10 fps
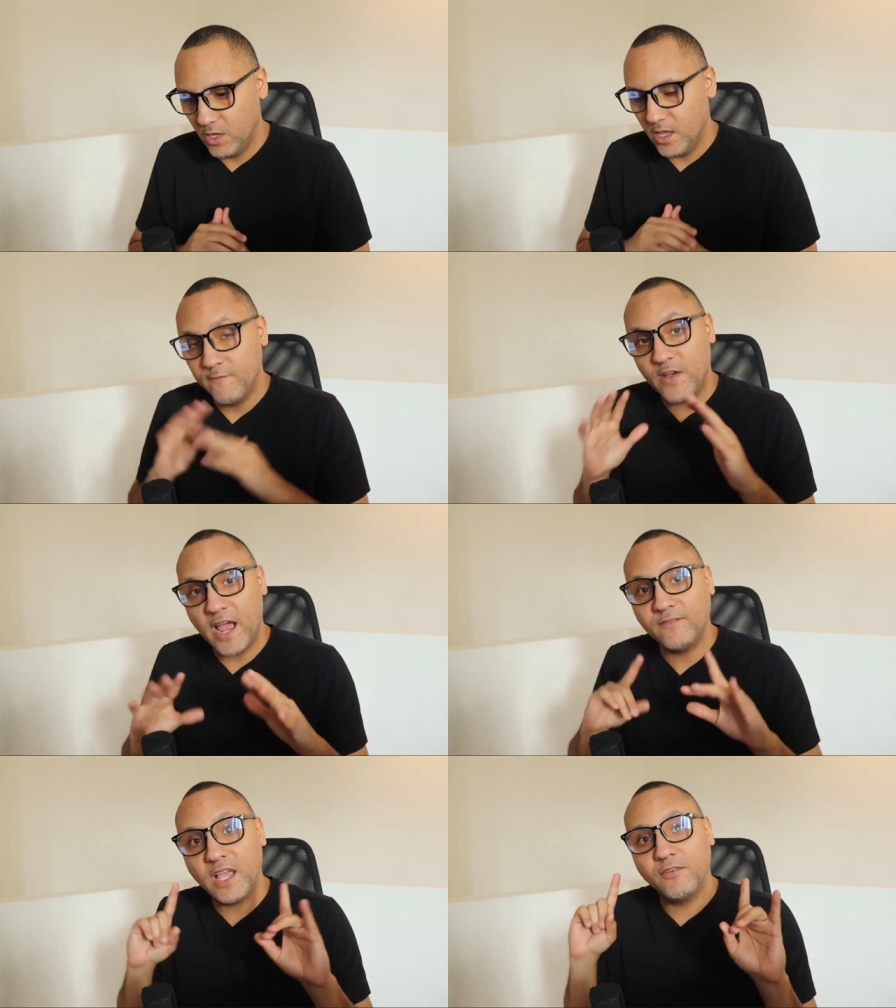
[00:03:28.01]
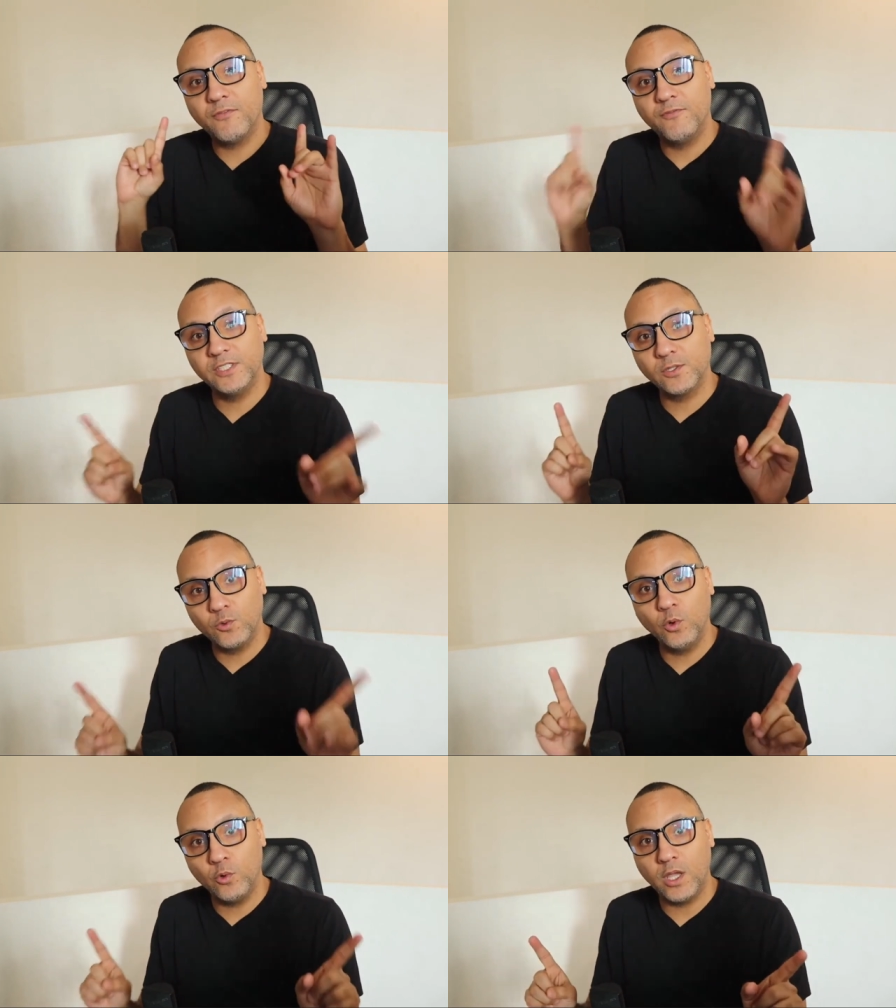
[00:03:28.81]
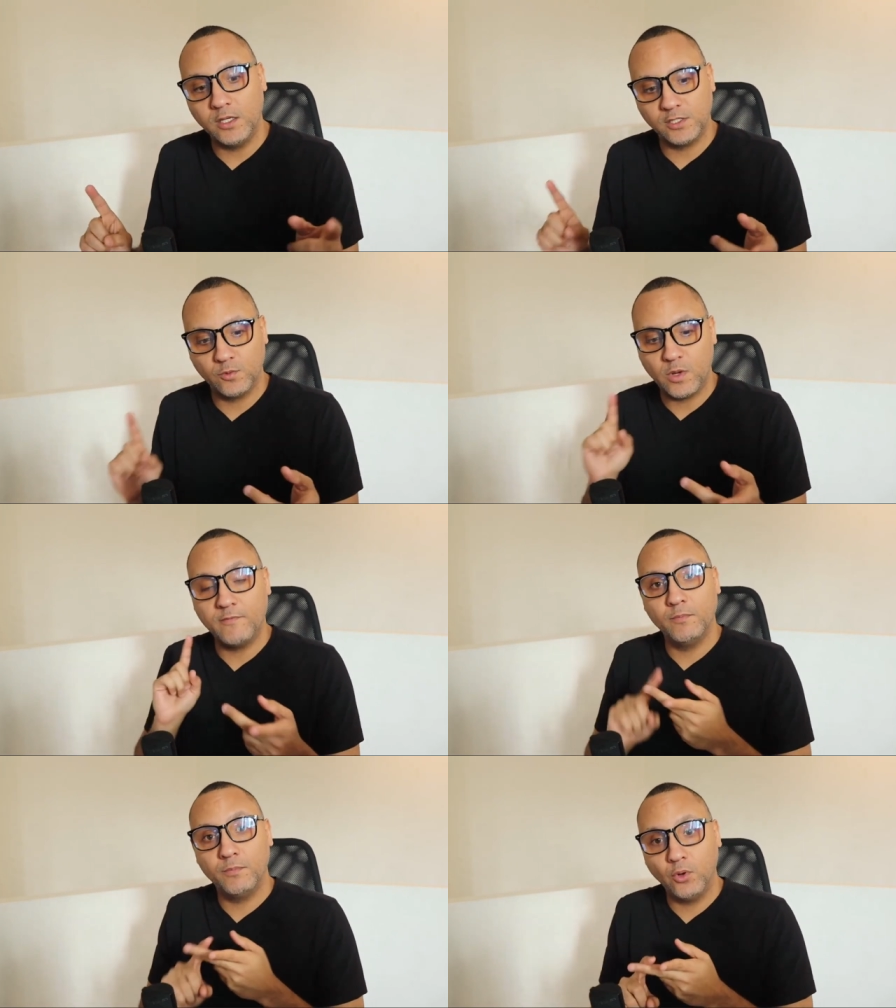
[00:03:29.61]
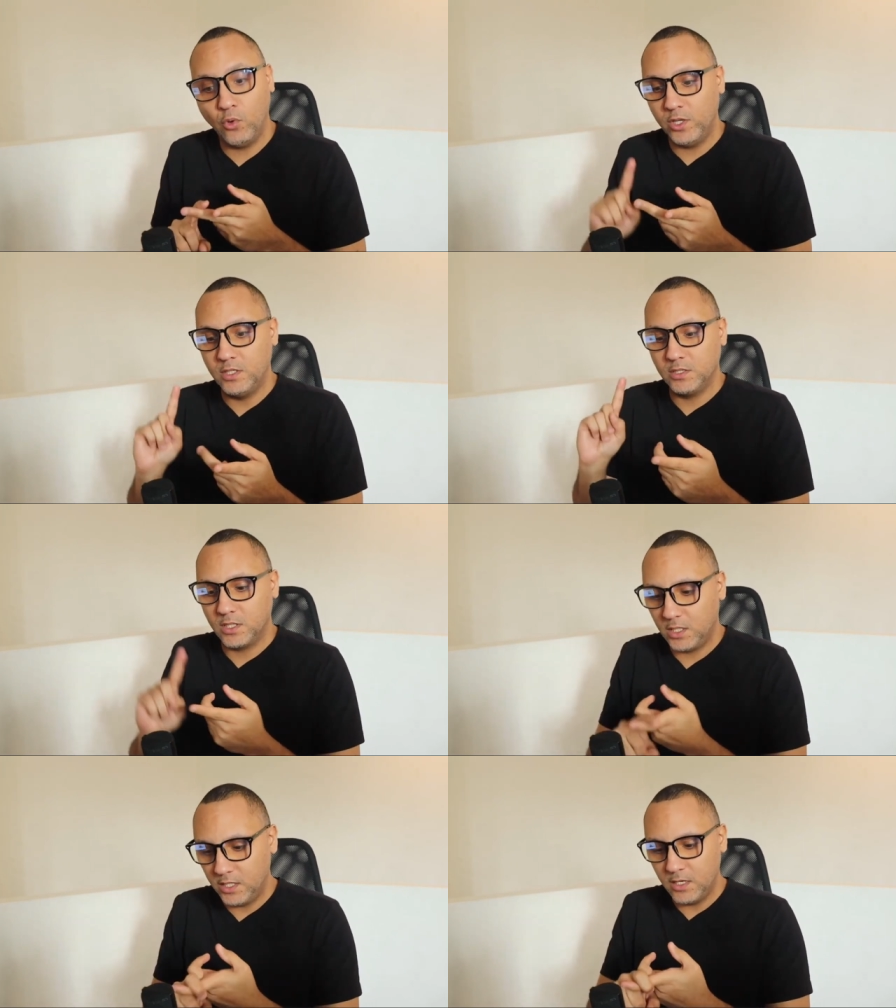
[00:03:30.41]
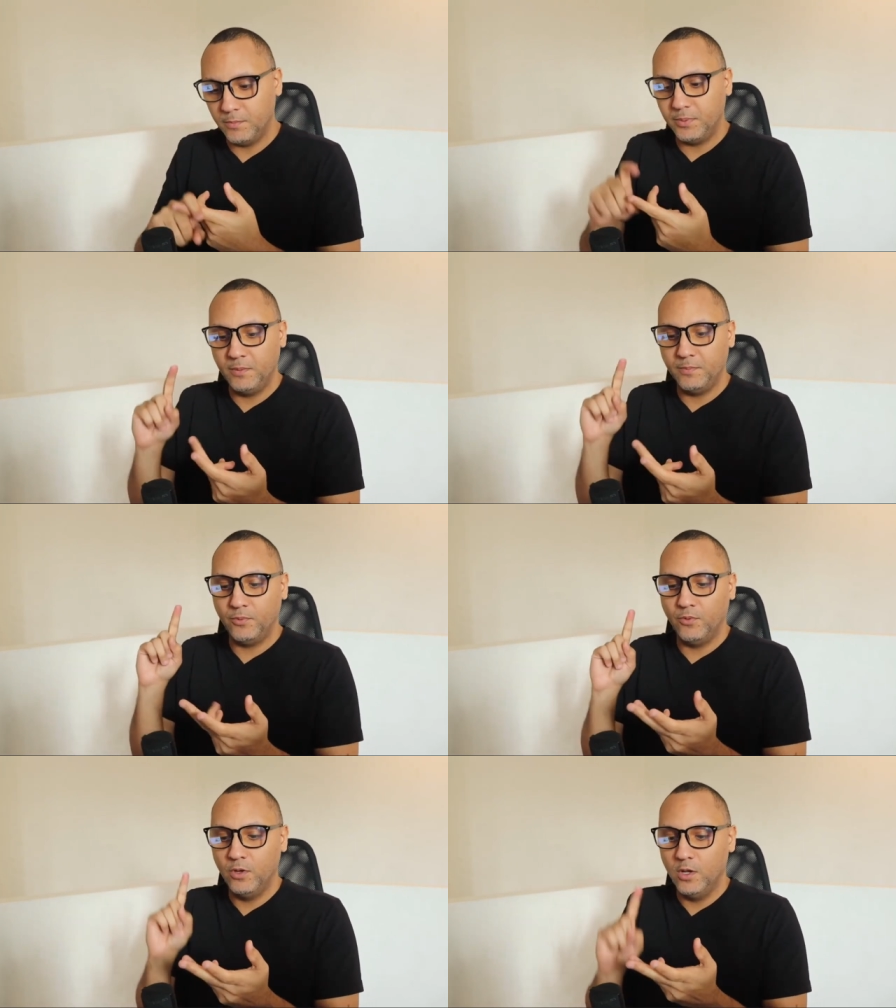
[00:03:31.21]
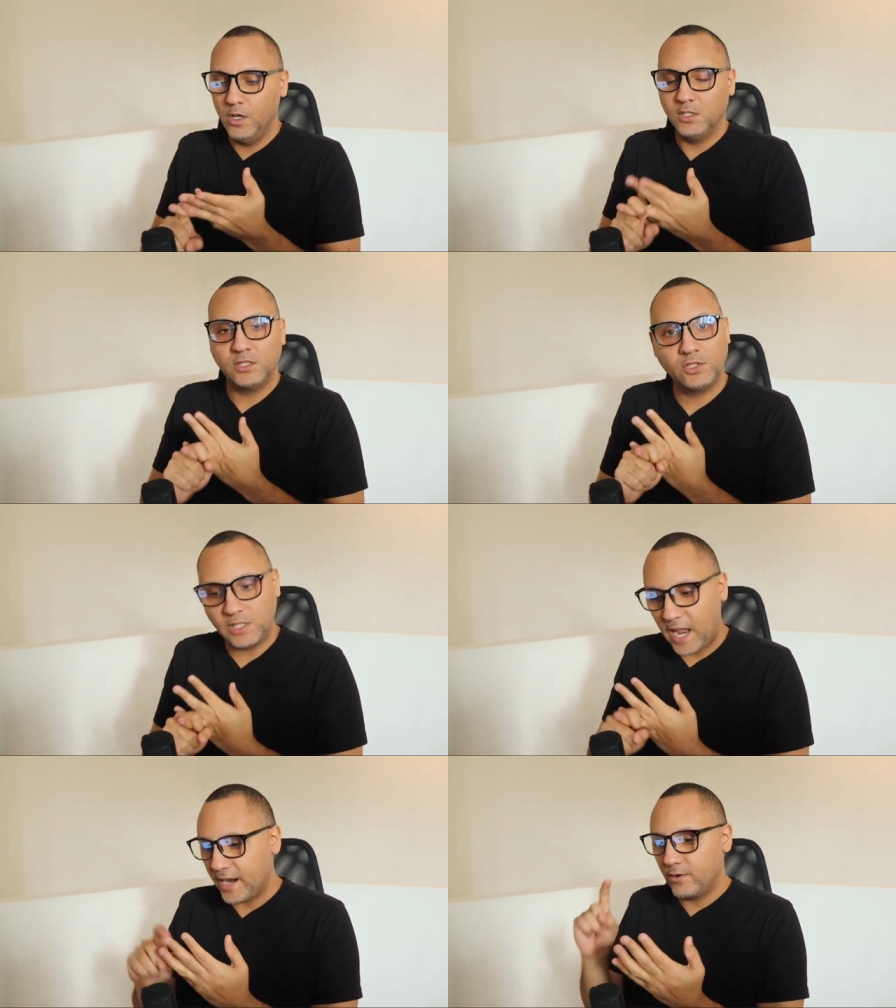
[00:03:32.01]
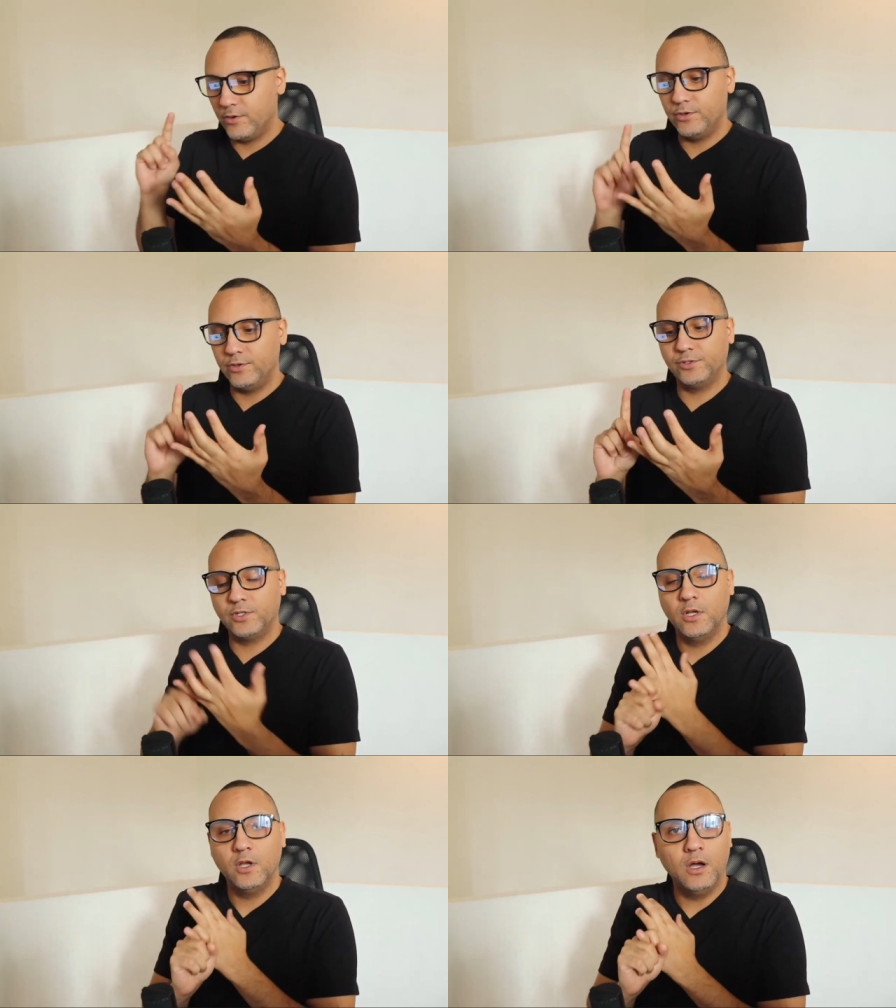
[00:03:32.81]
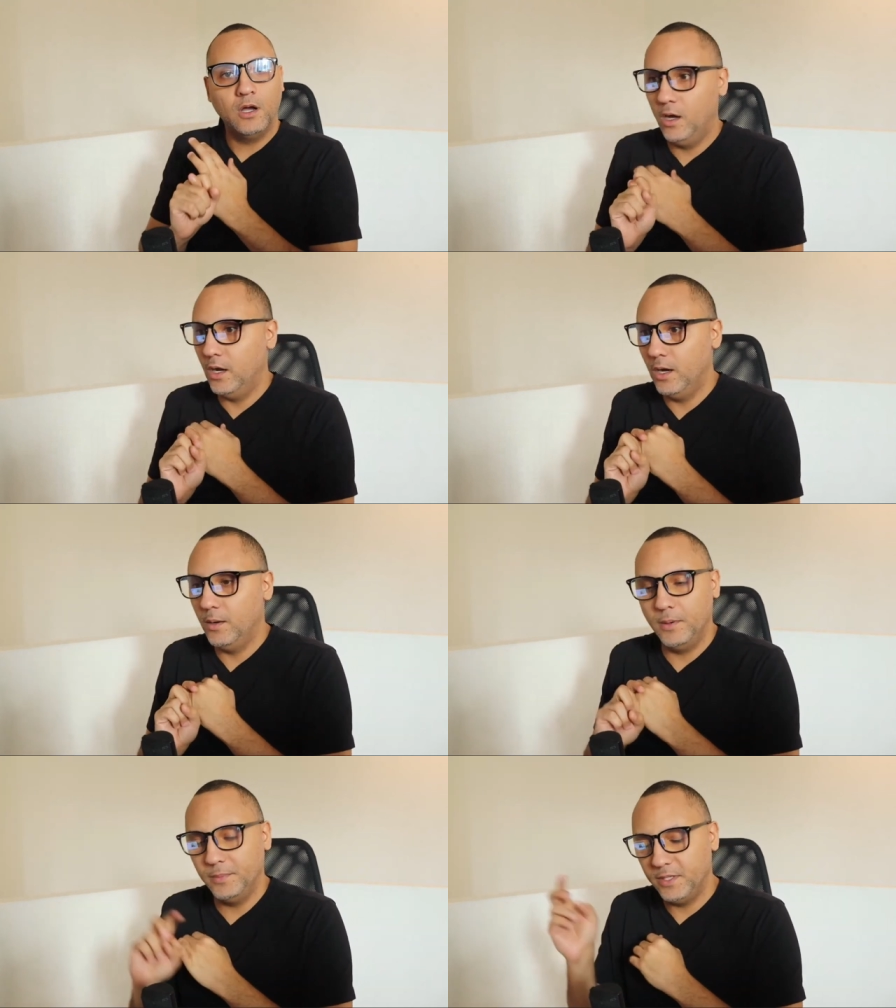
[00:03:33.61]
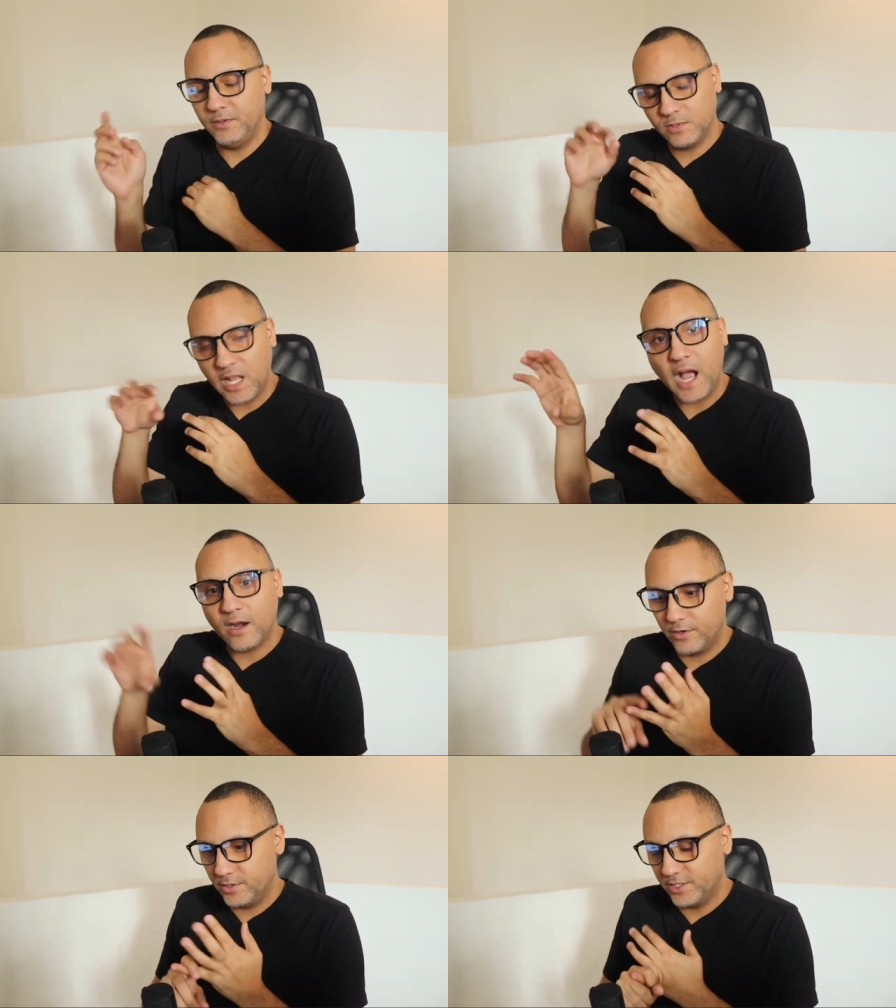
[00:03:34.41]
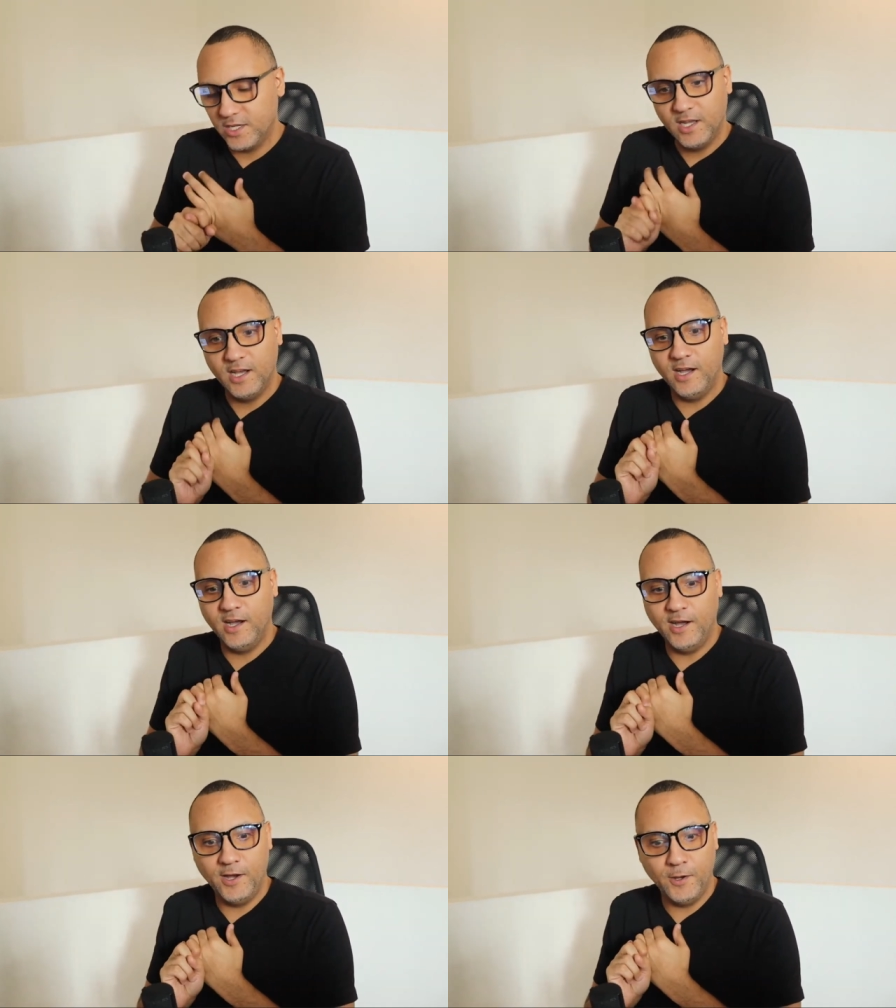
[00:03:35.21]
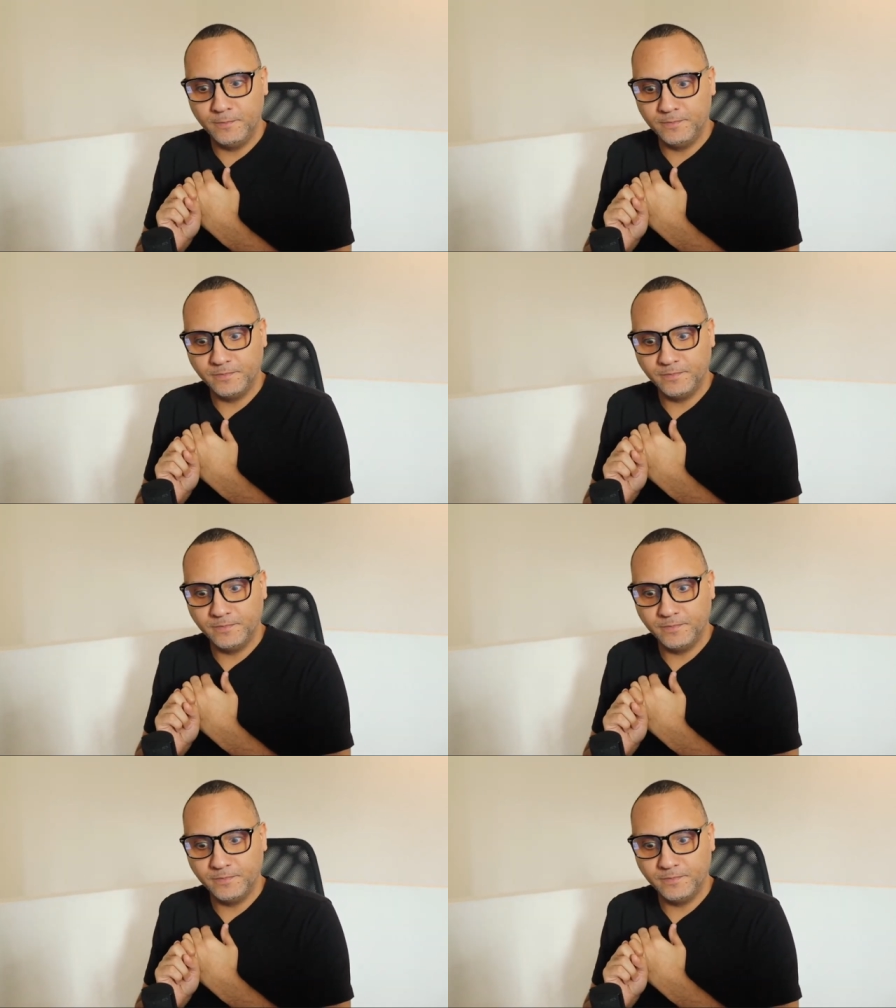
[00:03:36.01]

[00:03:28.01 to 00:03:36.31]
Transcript: If I have to have a physical location, we have employees, cleanup people, stackers, uh, I mean, stockers, um,